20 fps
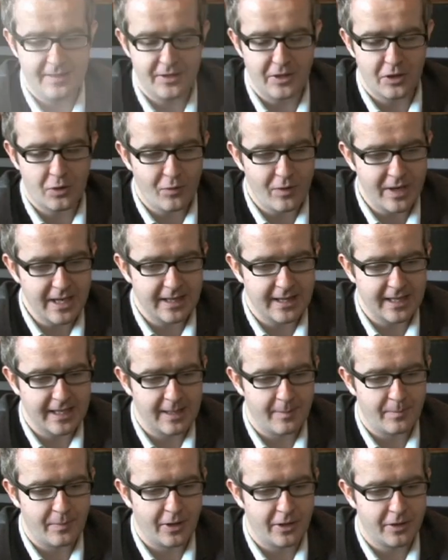The great
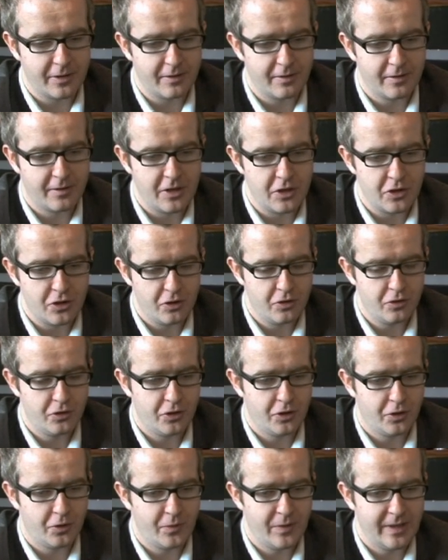thing about the new
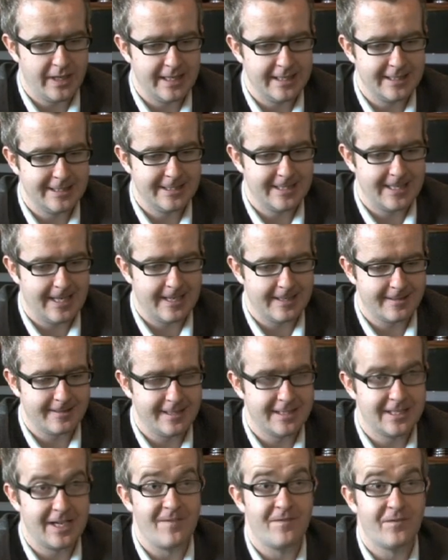show is that
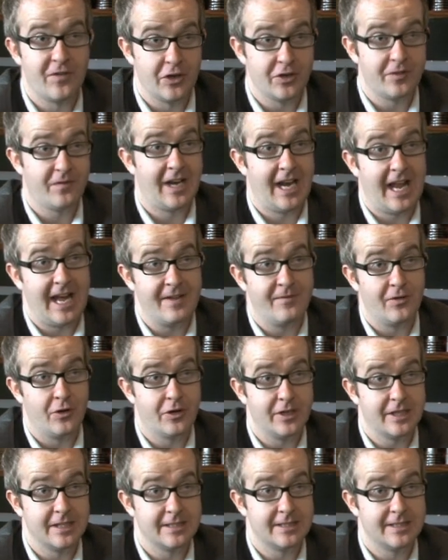it's in front of a live
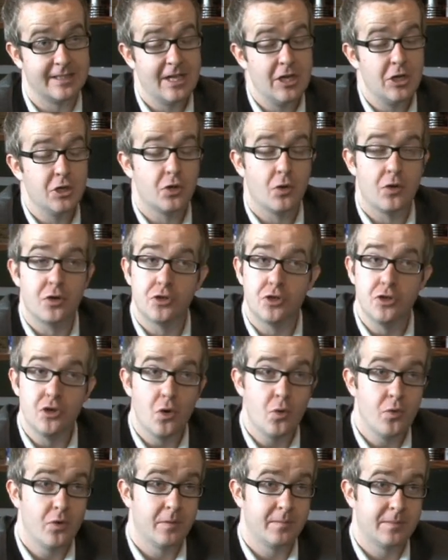audience, so there's
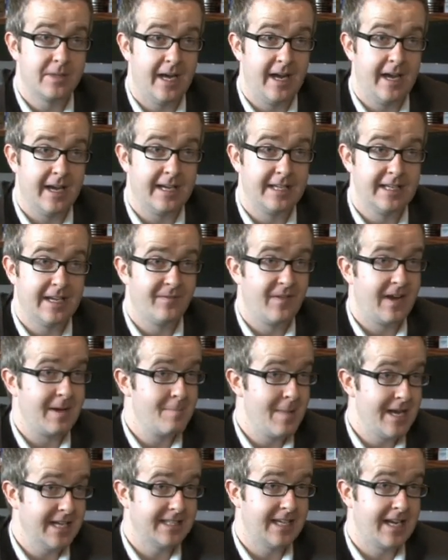no room to hide. If I
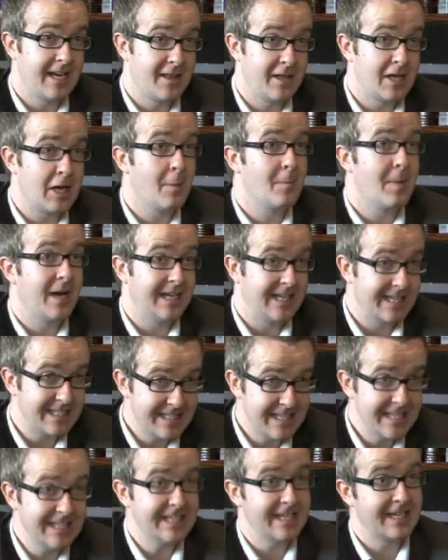mess anything up, and I
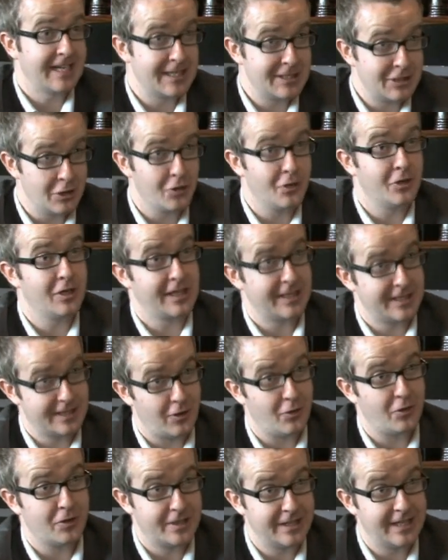did and I do, and it's
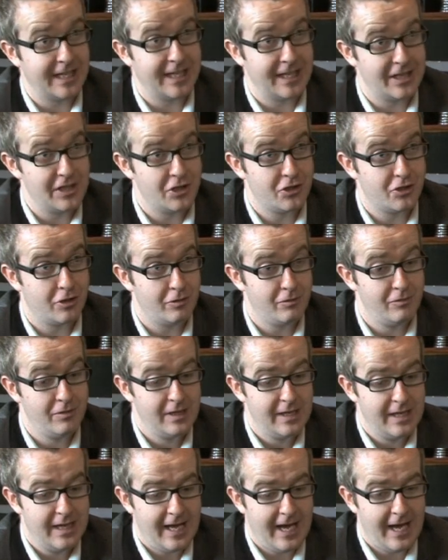all still in the show,
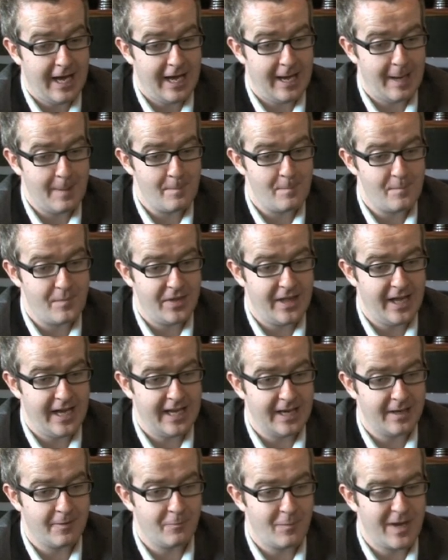
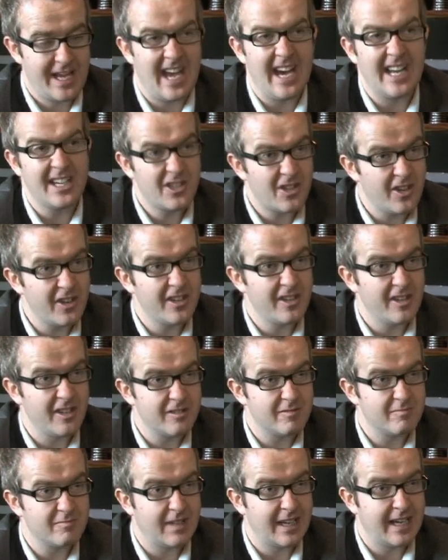then we can't cut it
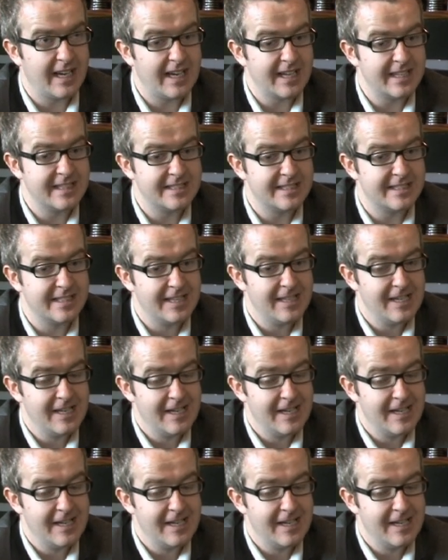out. And